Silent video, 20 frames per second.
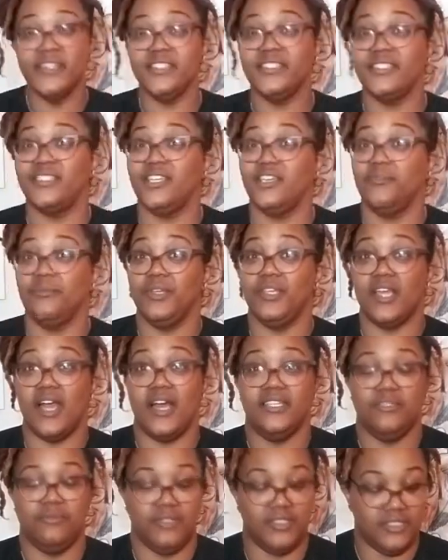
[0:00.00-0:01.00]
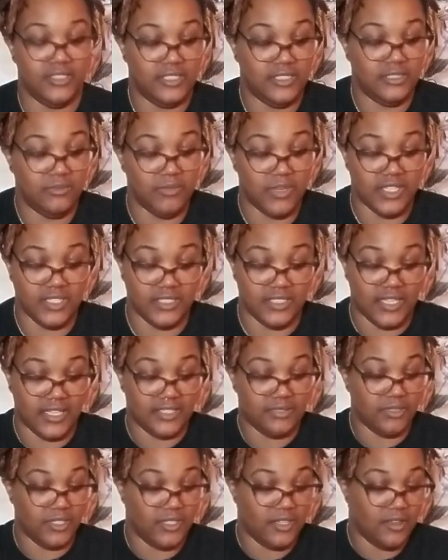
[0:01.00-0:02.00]
excuse me, y'all. It's, it's Mother's Day.
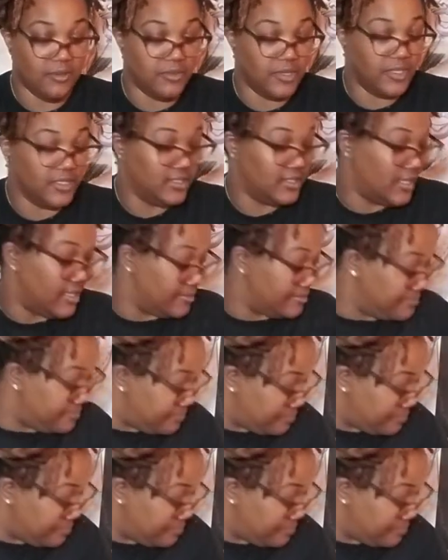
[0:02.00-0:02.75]
It's been a long Mother's Day.